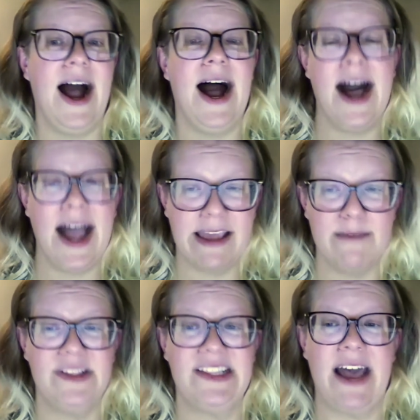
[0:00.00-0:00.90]
I
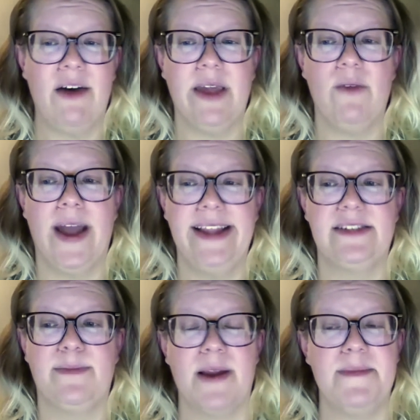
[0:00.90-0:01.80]
am allowing white
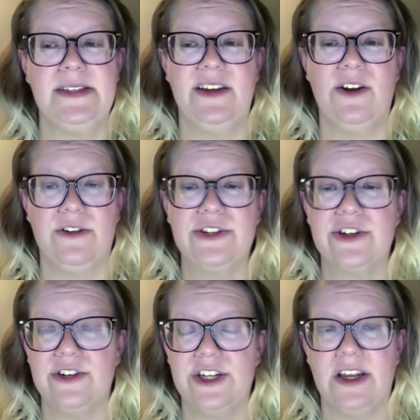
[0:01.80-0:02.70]
supremacy
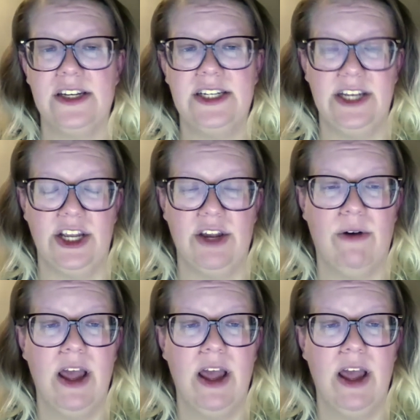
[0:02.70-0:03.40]
culture to continue.